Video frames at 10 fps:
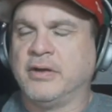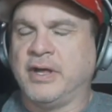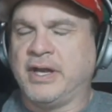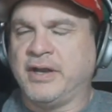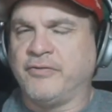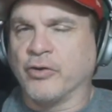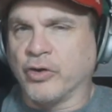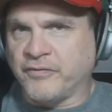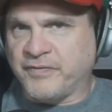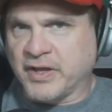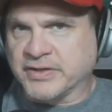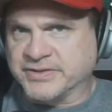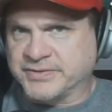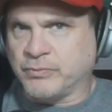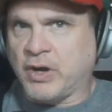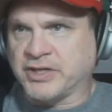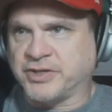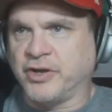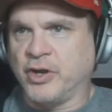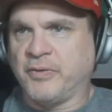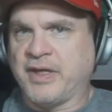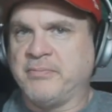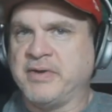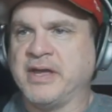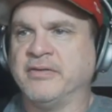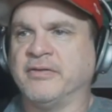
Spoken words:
And if you're a Goodfellas watcher, you know what that means.